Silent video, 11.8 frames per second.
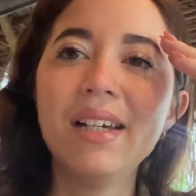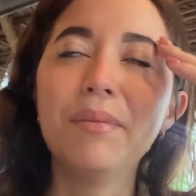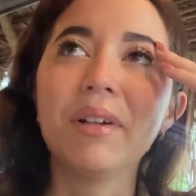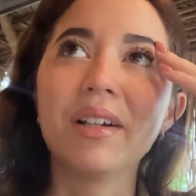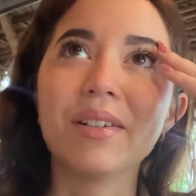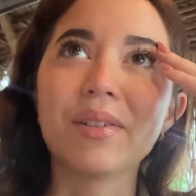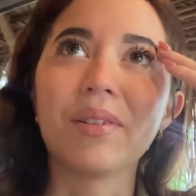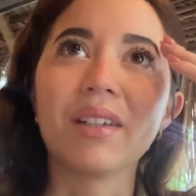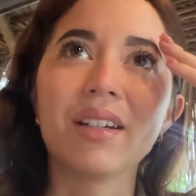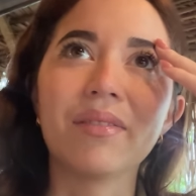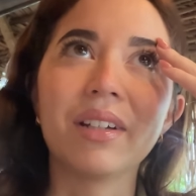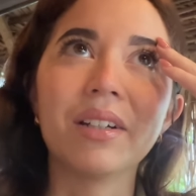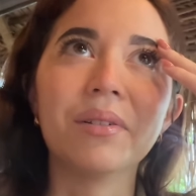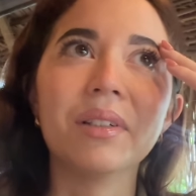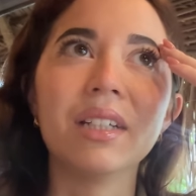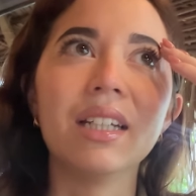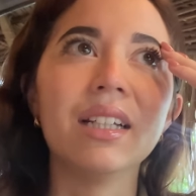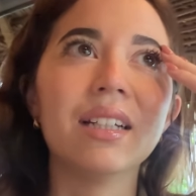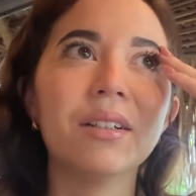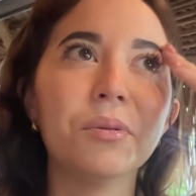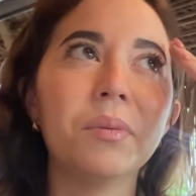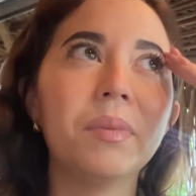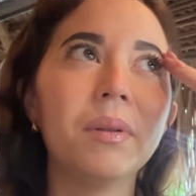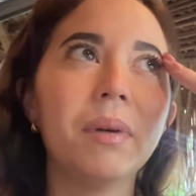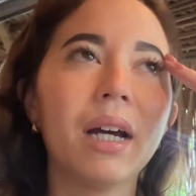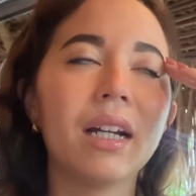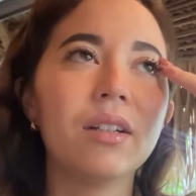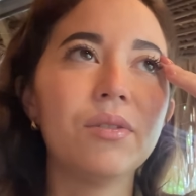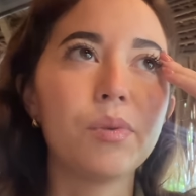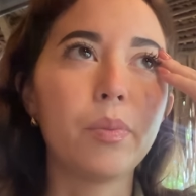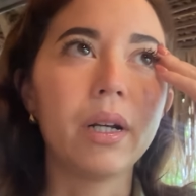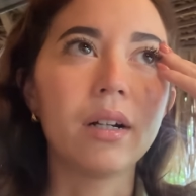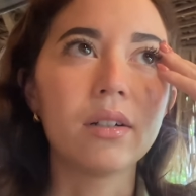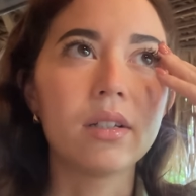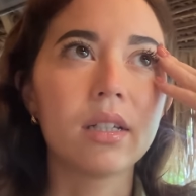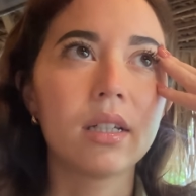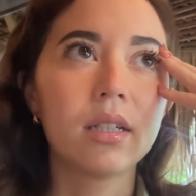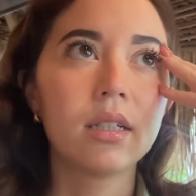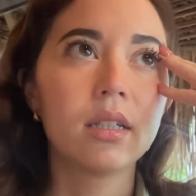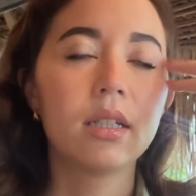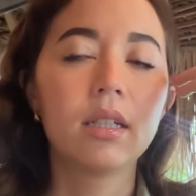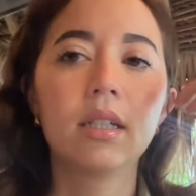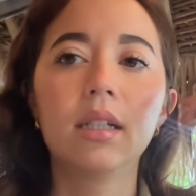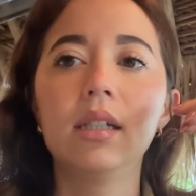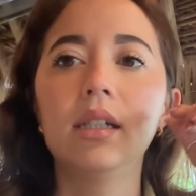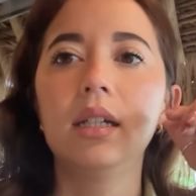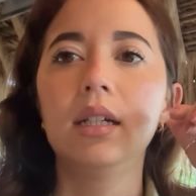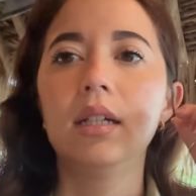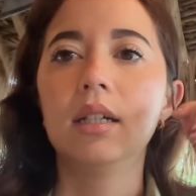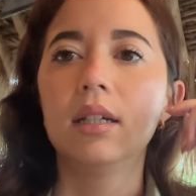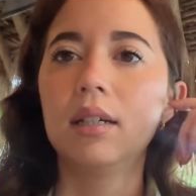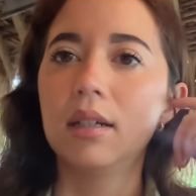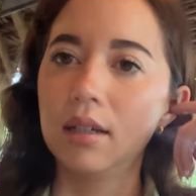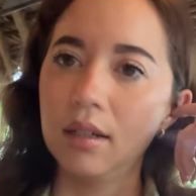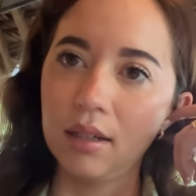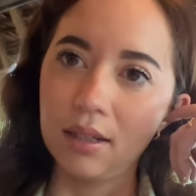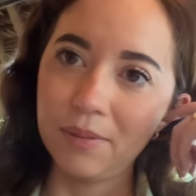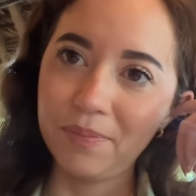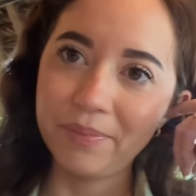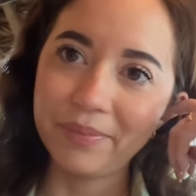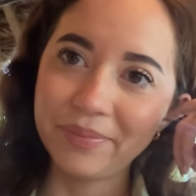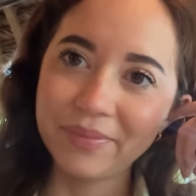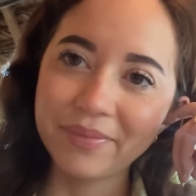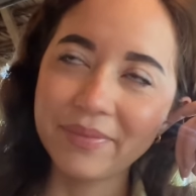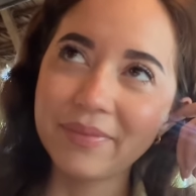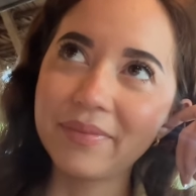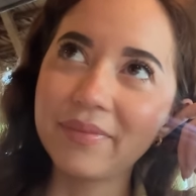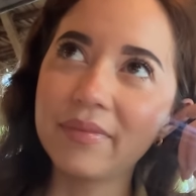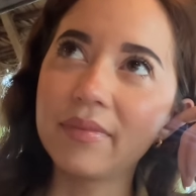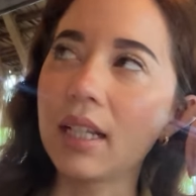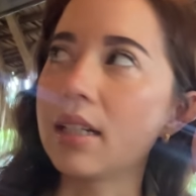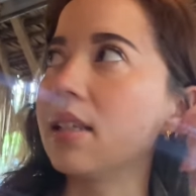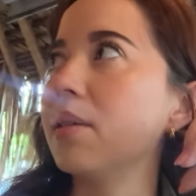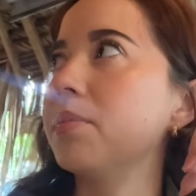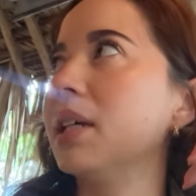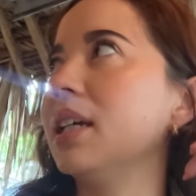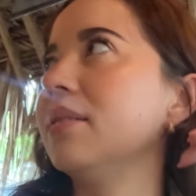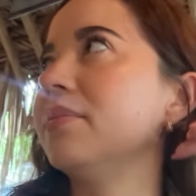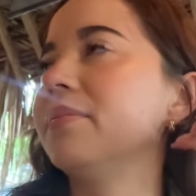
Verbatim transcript: But I also think if I don't eat, it would be bad news bears. I was not in good health at this point. That's the update.